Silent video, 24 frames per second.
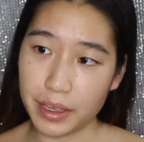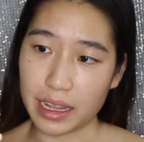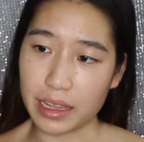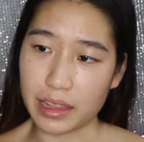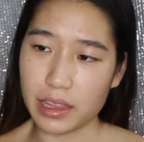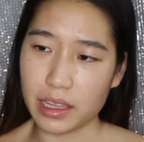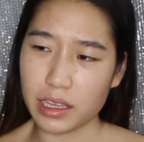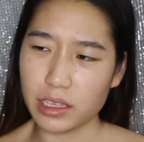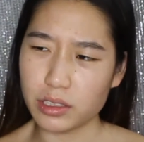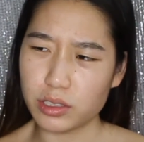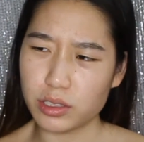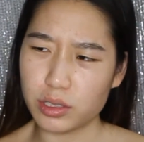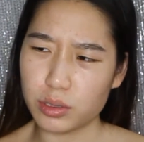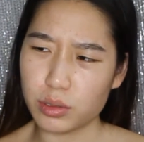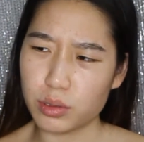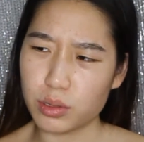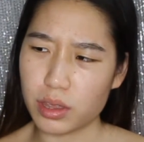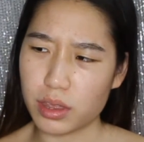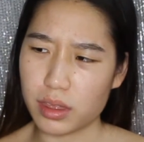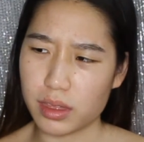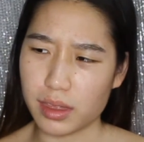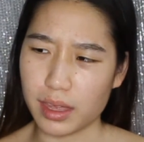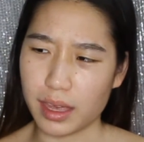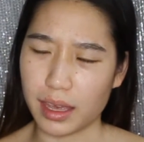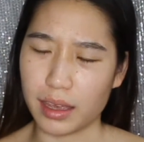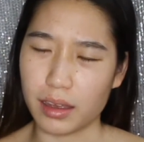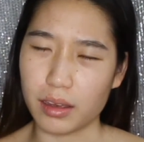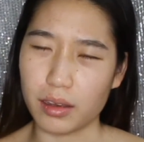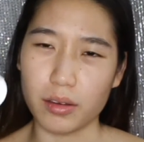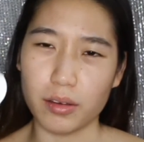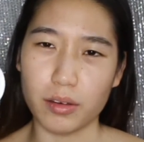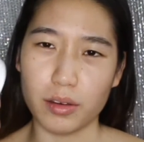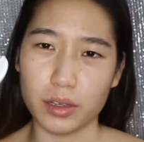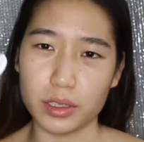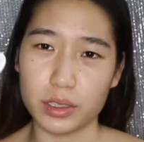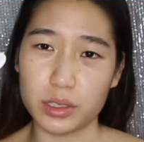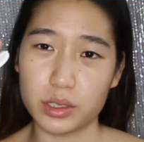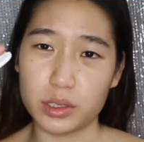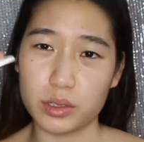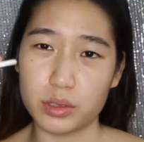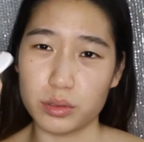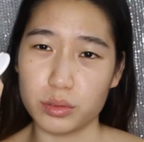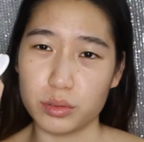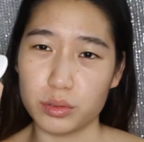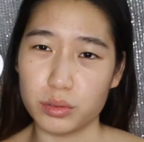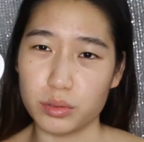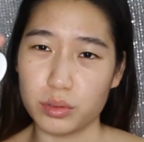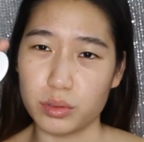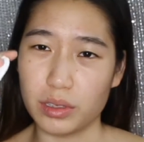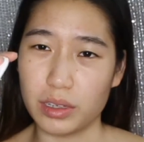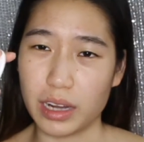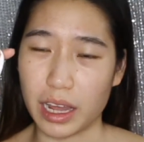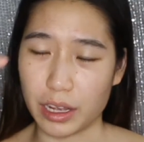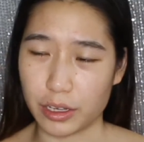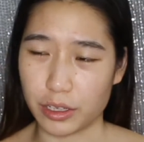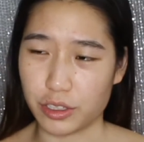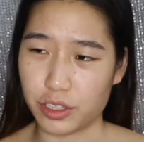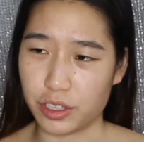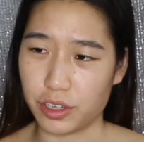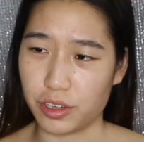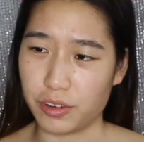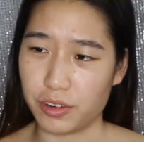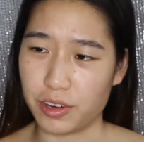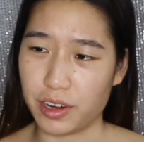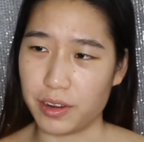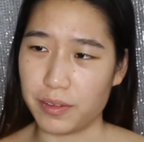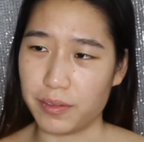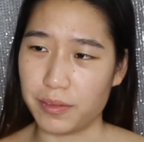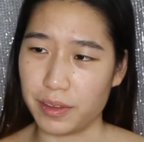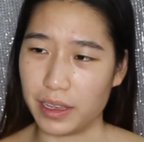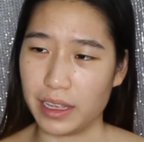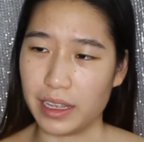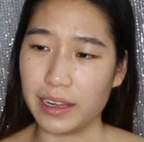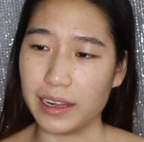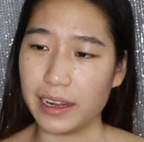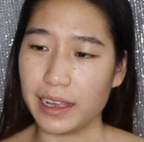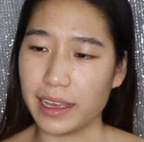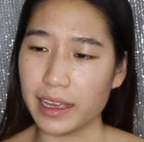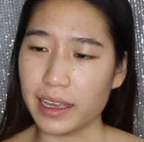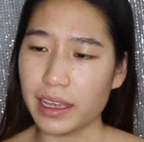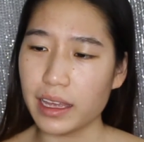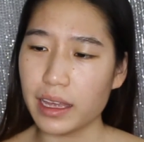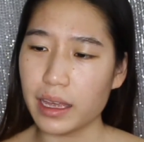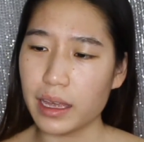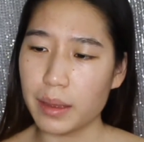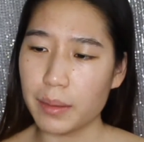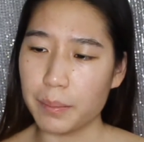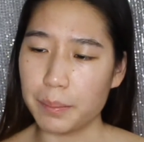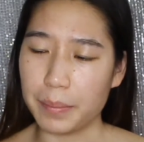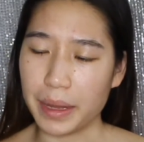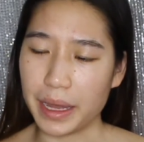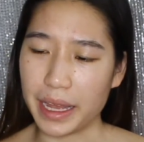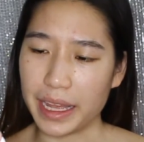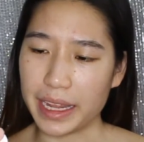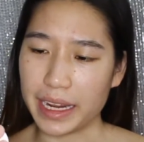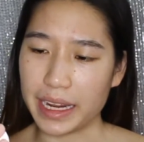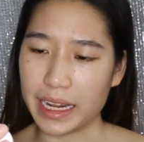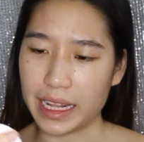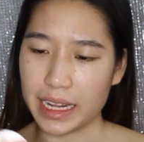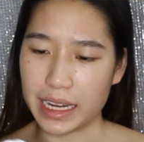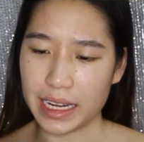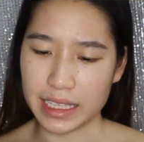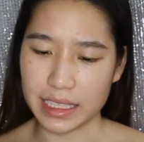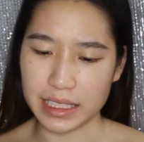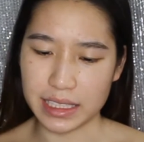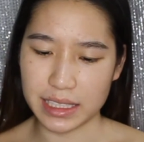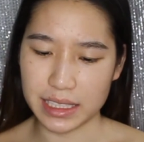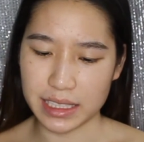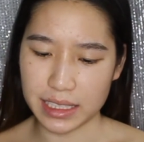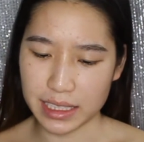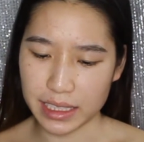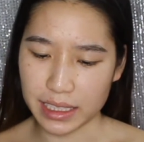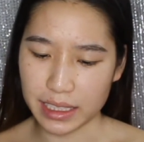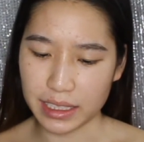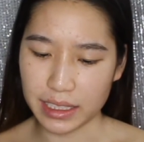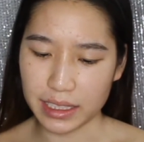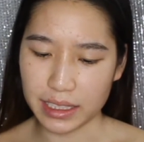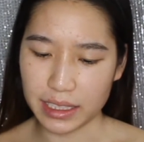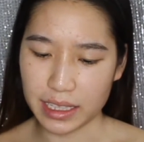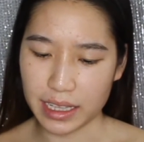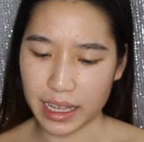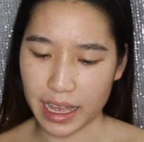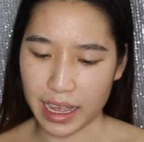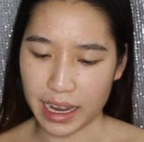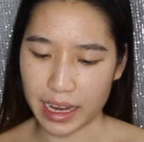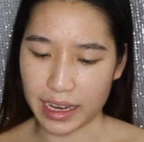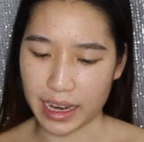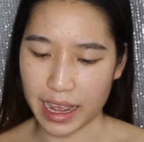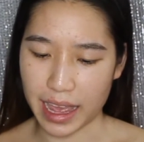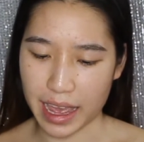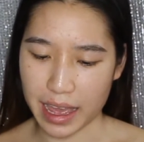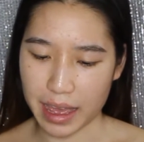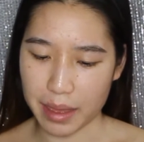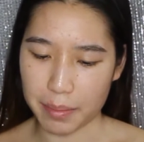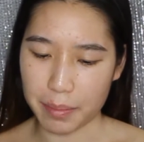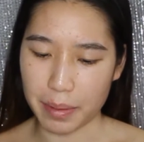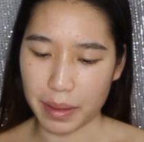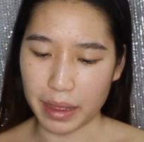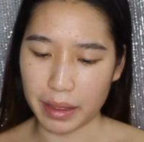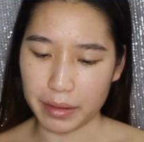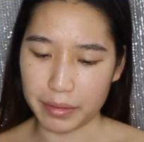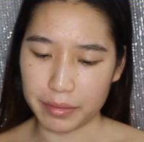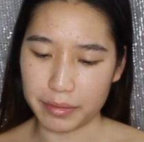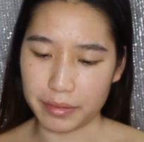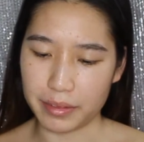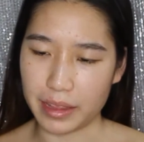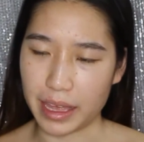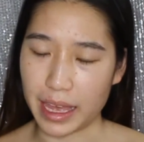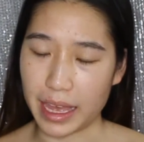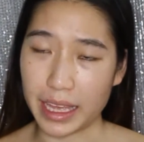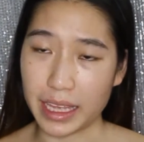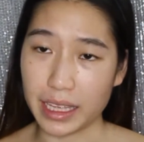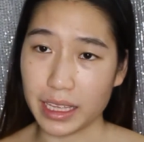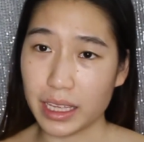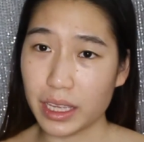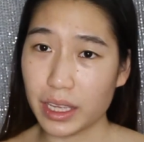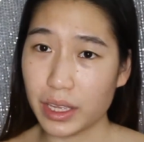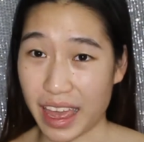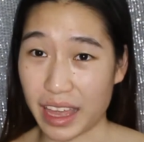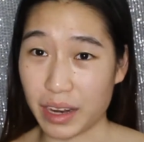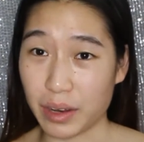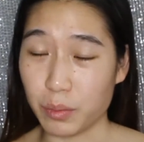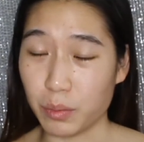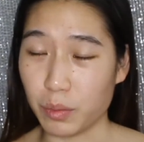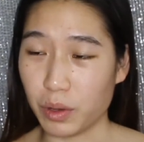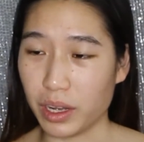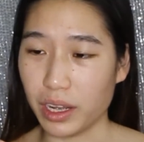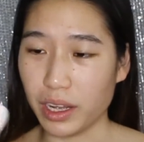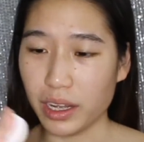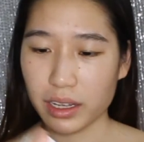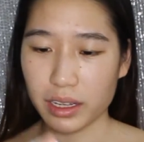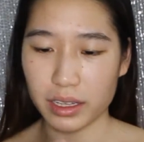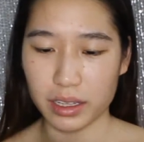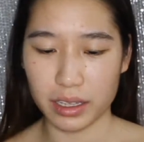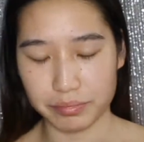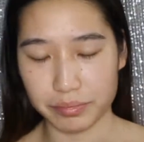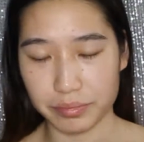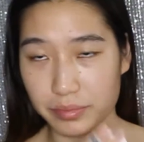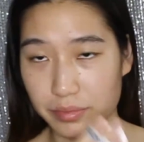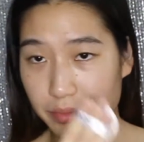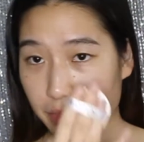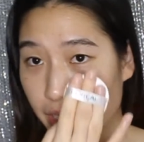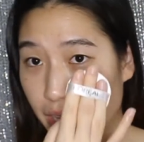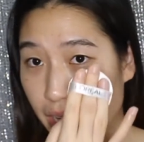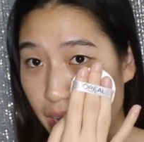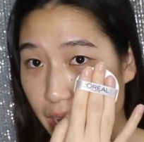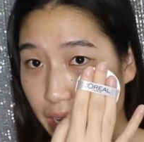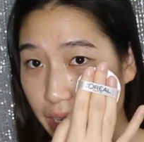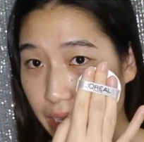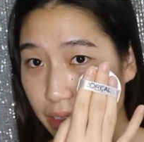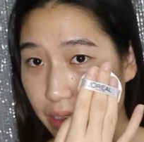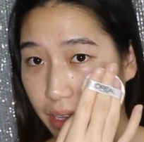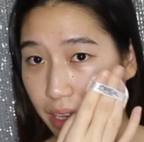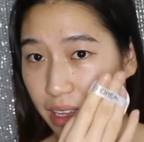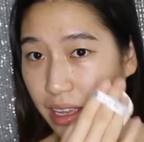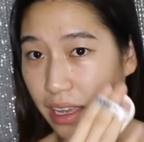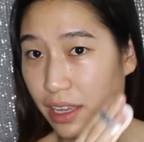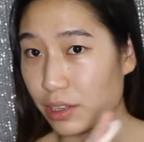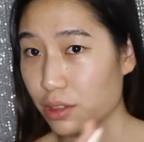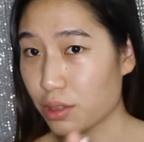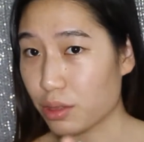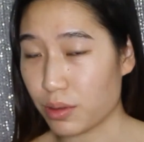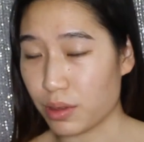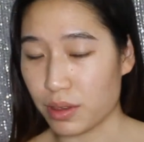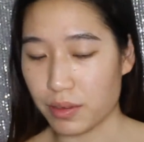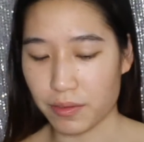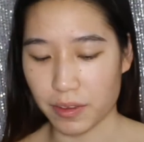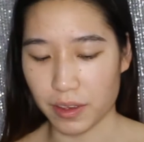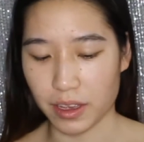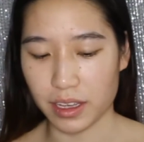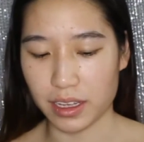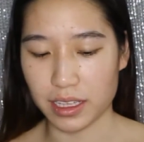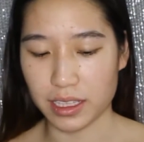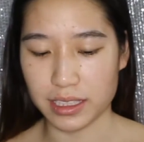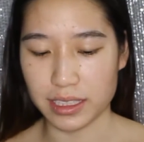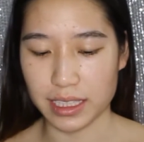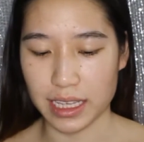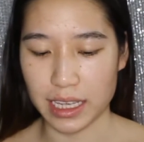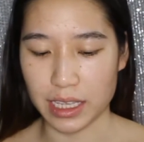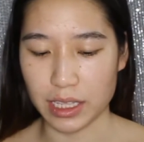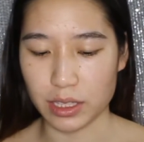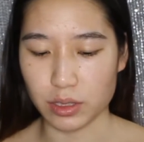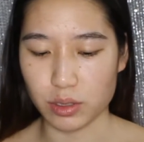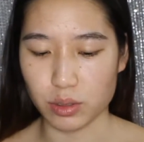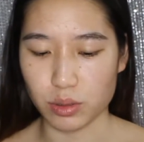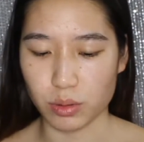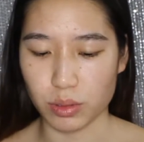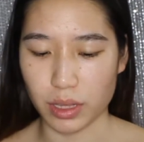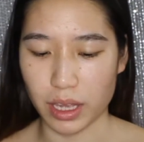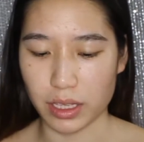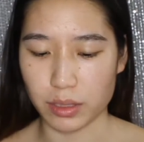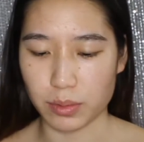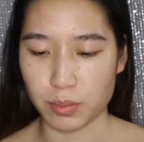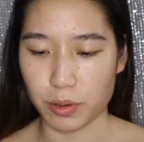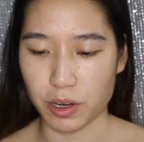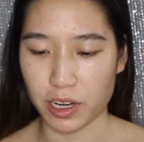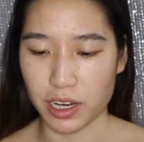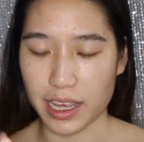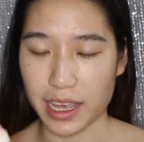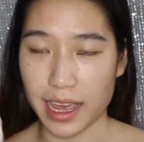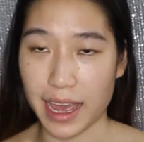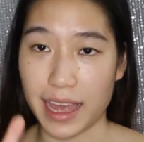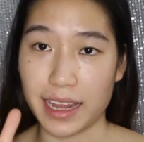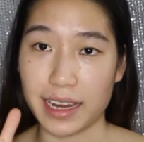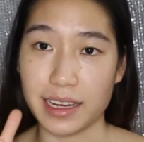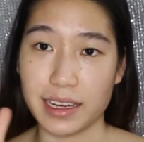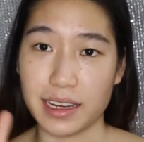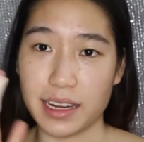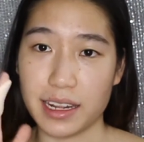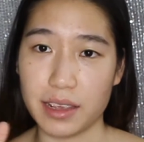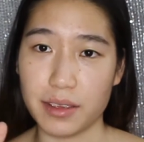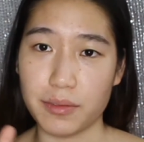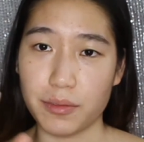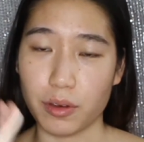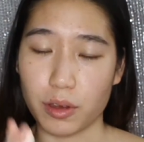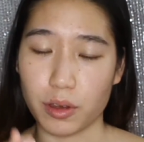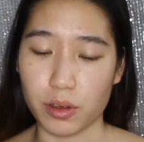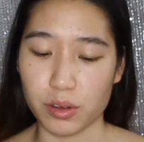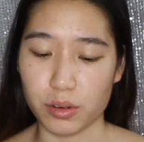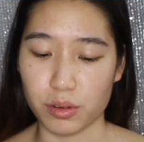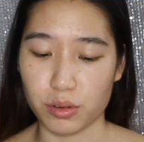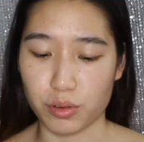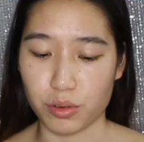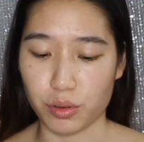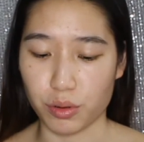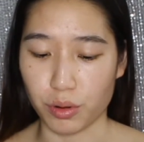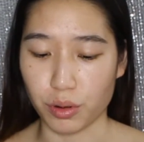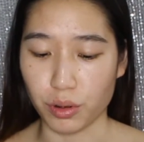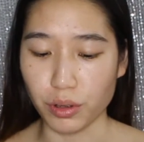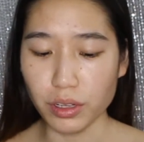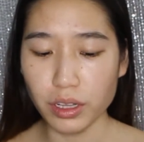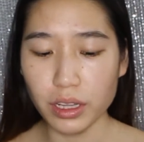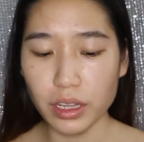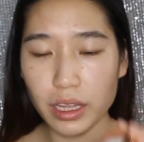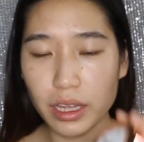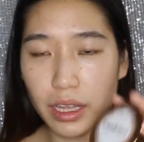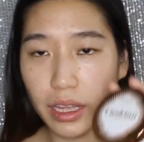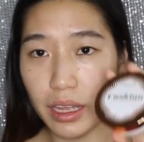Nothing too thick or too luxury feeling, but it is still an air puff that can work. Yeah, you can get 3 fingers in, so that's pretty handy for control.